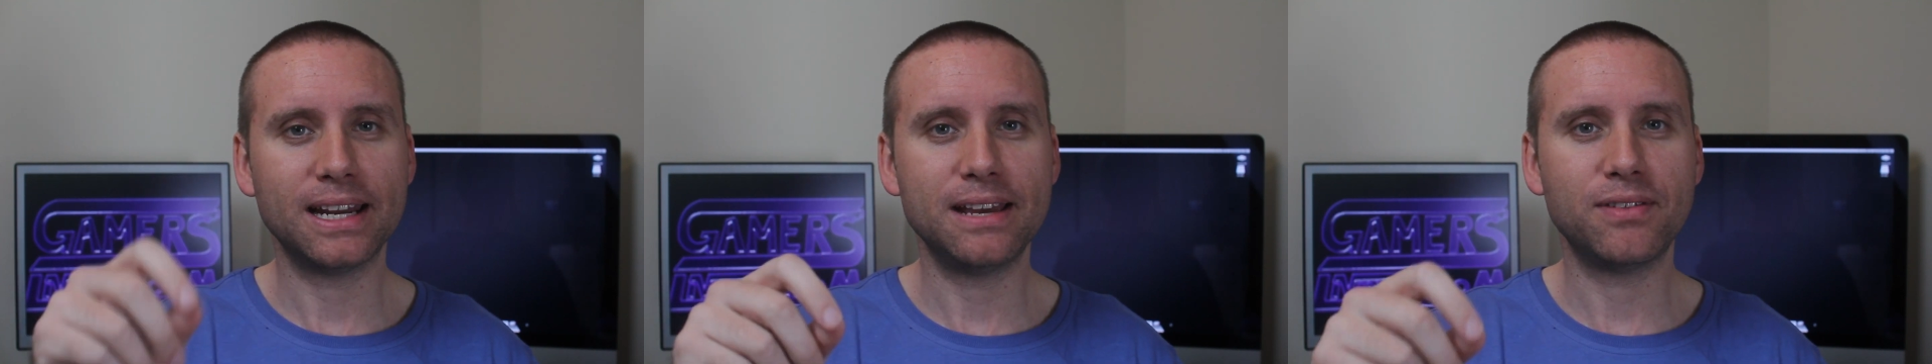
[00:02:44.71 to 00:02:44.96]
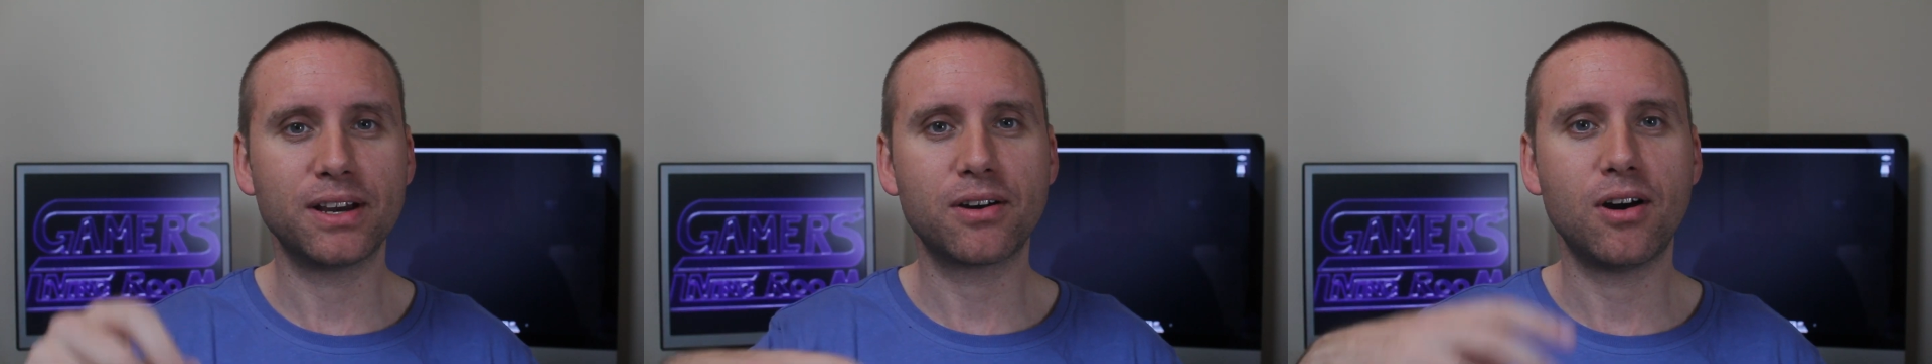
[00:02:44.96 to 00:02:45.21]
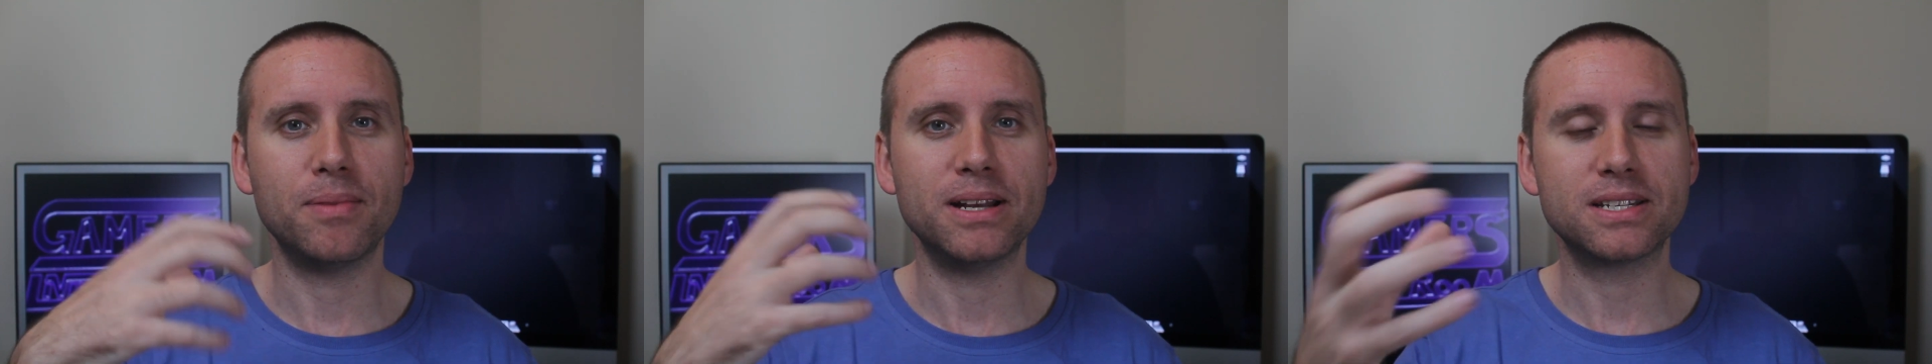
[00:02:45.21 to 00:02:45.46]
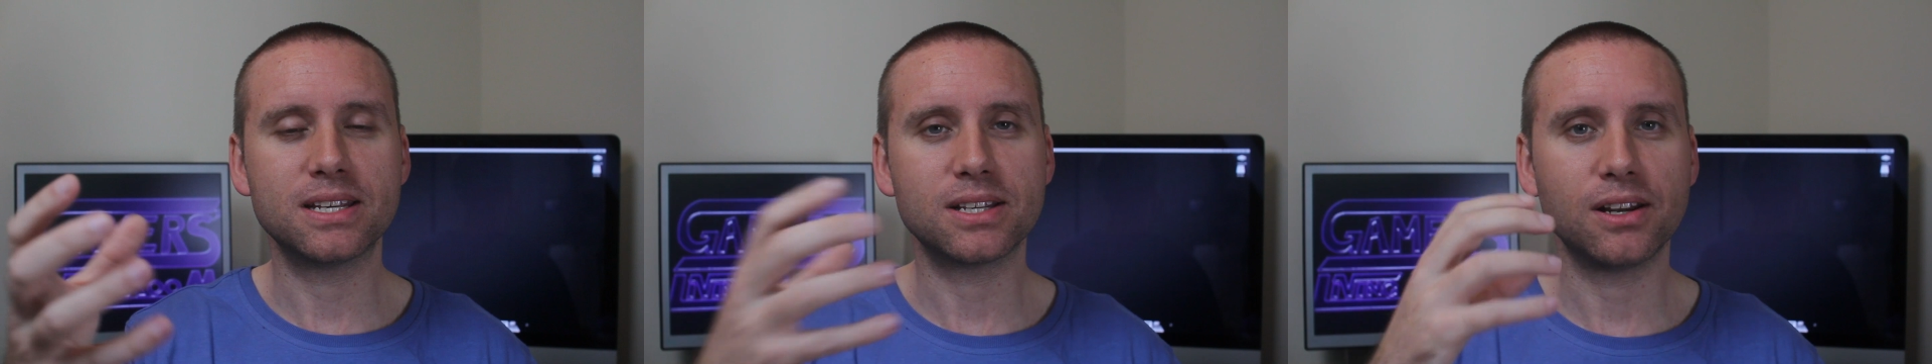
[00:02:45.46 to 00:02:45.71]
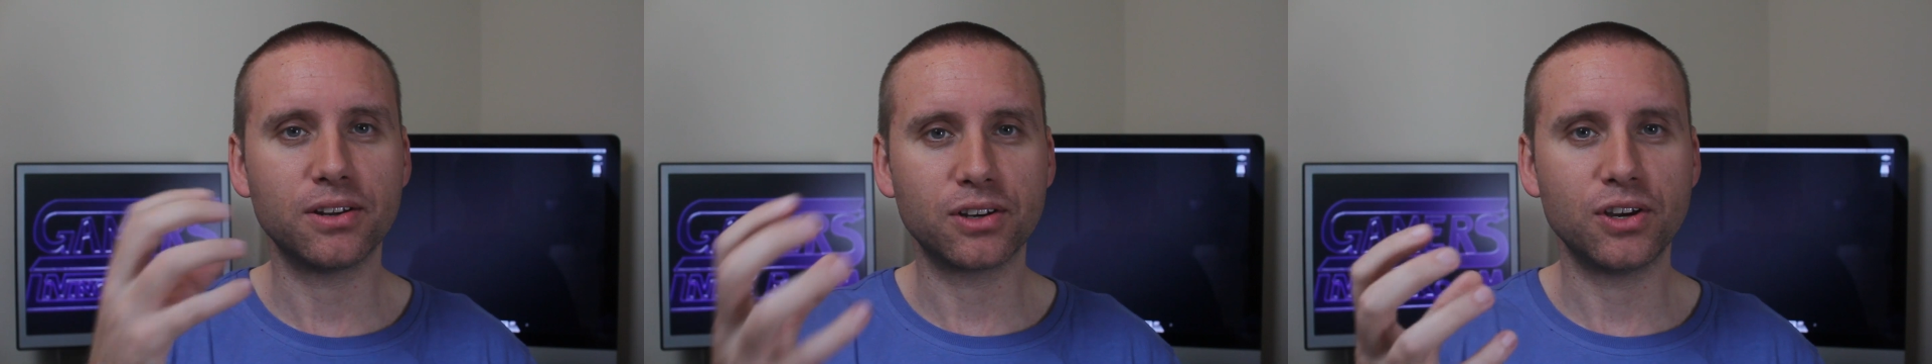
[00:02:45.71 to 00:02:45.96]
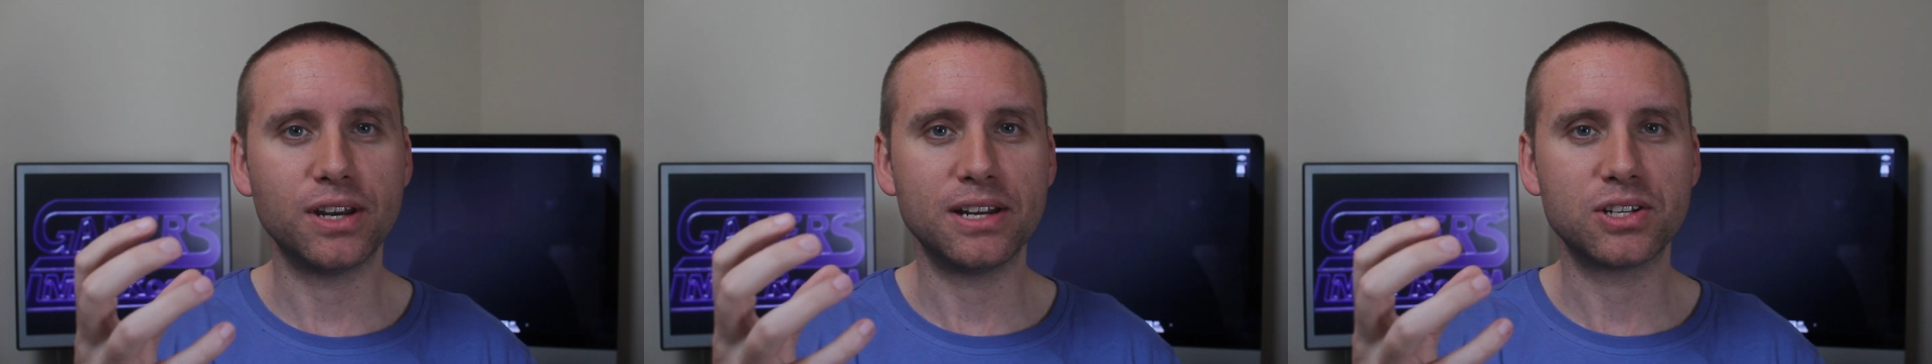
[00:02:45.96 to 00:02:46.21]
leaving comments. There's a lot
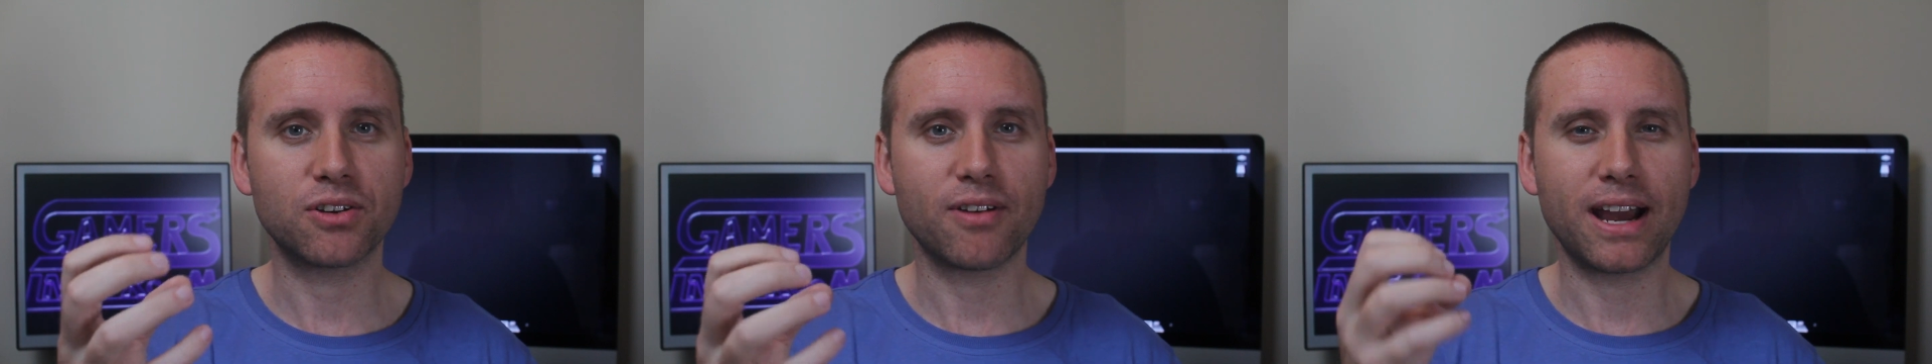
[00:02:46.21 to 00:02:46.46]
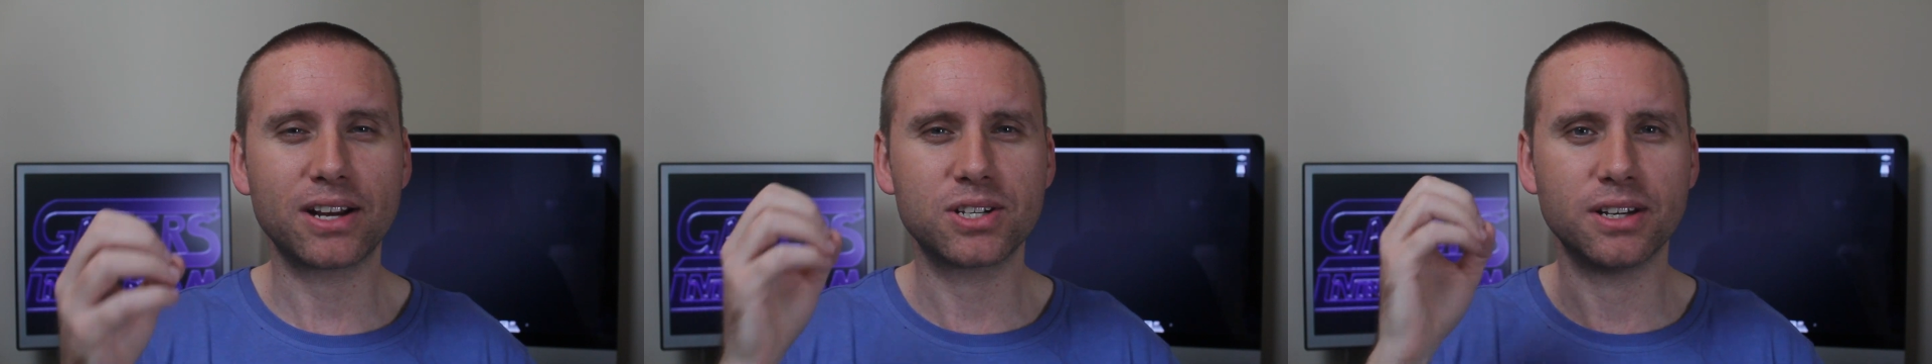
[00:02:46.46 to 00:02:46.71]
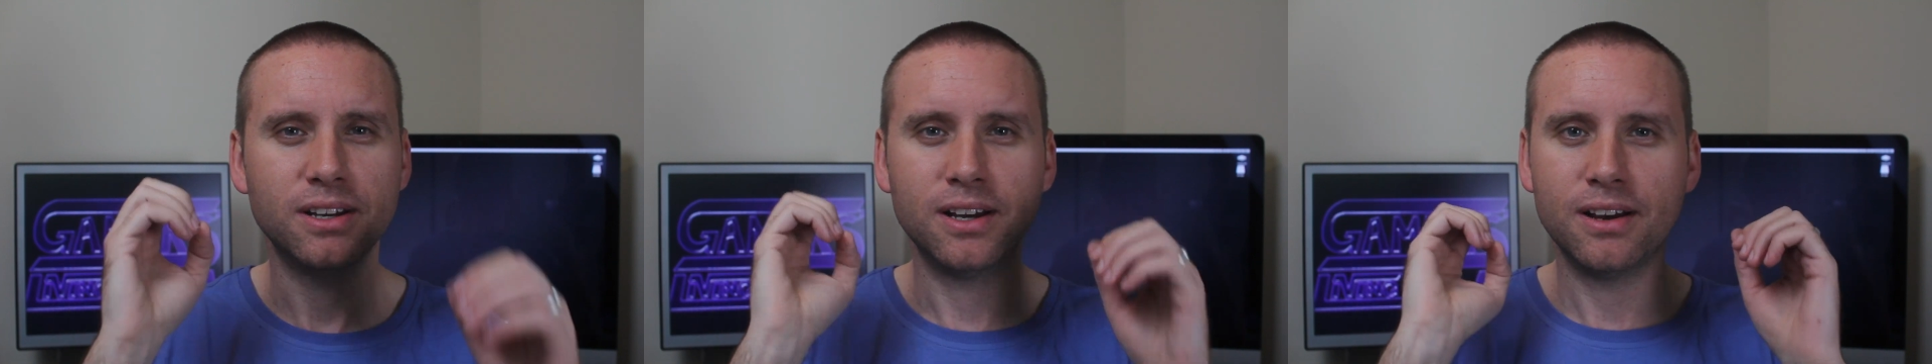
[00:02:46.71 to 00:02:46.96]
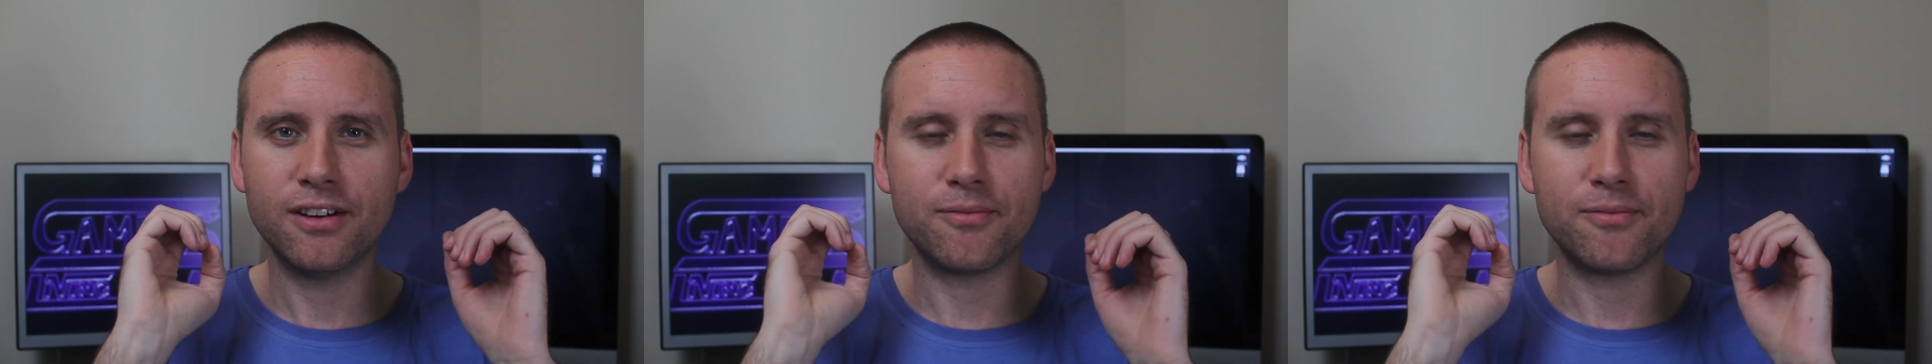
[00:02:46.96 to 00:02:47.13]
of good interaction.